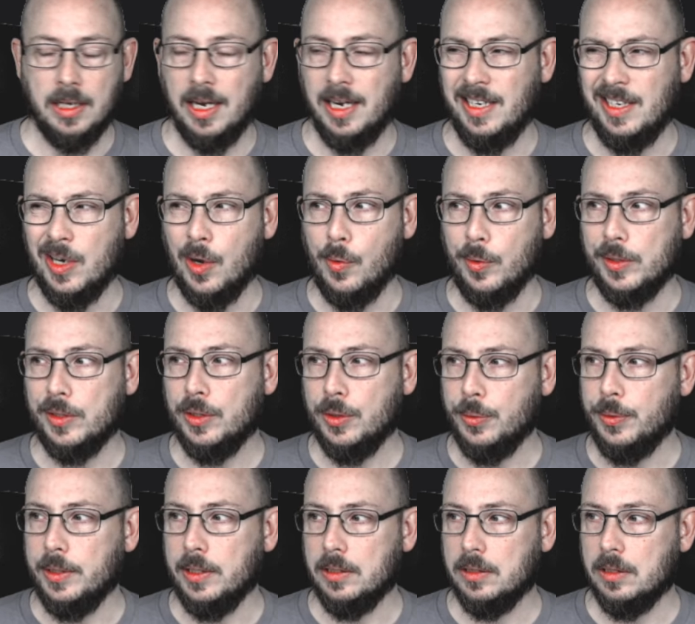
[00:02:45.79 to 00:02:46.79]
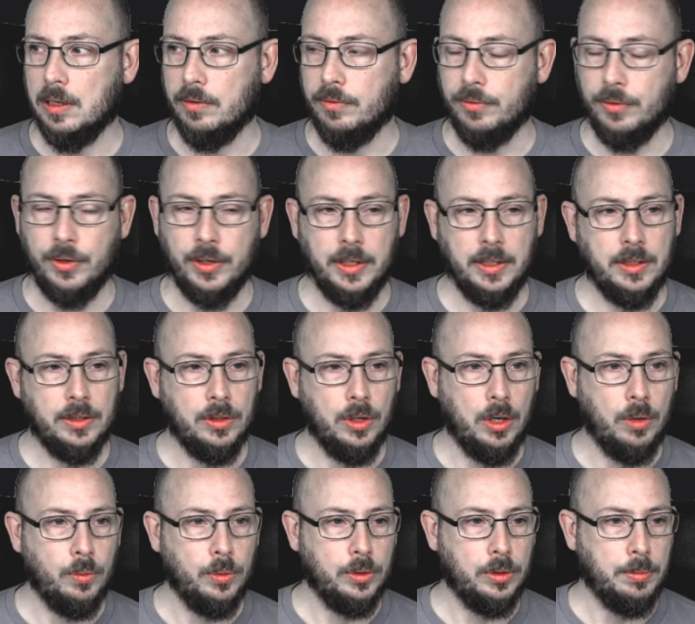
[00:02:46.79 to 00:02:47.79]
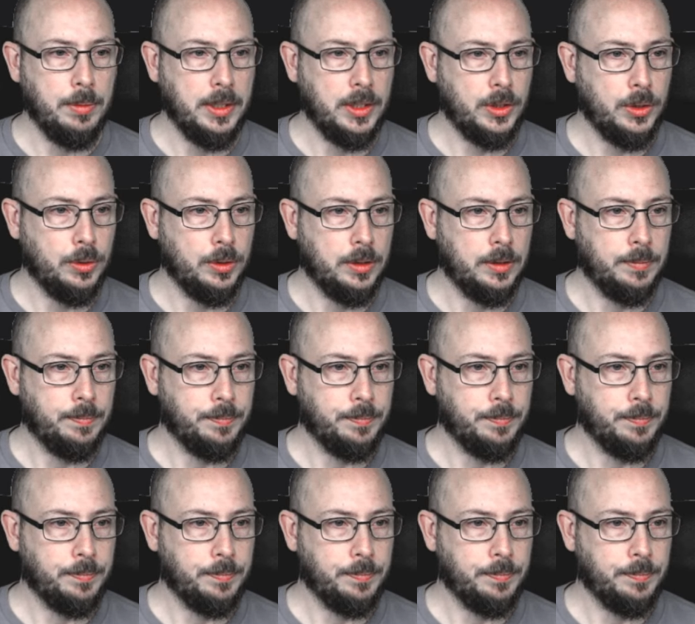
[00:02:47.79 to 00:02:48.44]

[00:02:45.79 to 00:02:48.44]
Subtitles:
I know it's doing stuff, right? So I want to make sure.